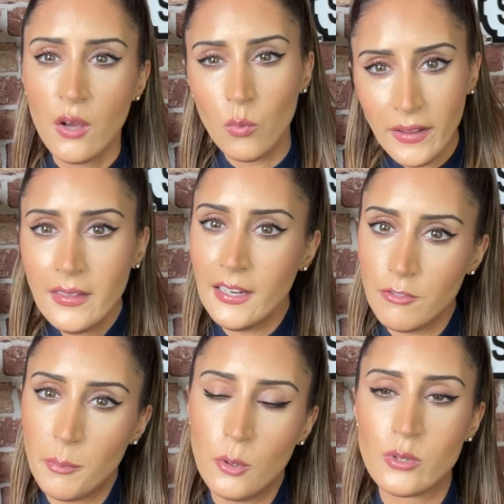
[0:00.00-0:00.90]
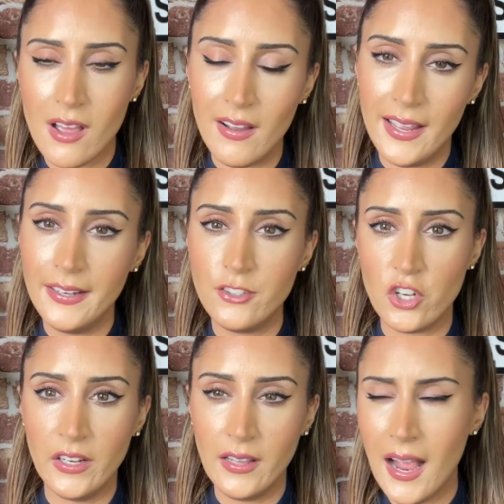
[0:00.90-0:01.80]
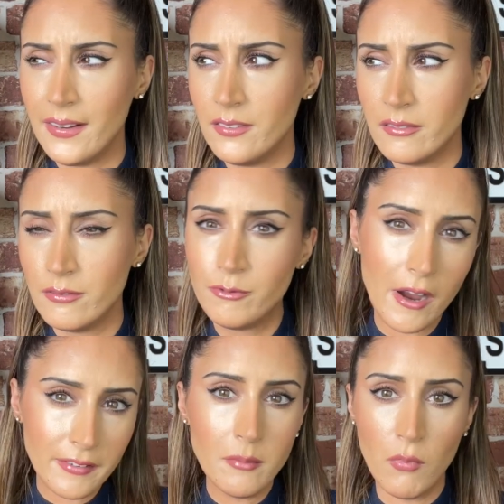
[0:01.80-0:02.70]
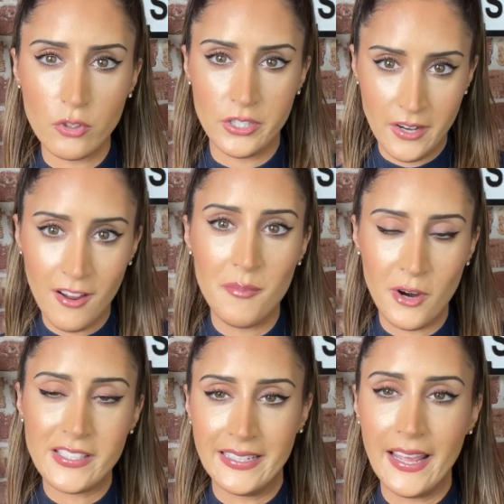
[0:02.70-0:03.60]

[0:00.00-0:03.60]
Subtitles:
with Liverpool's high energy and very modern high-pressing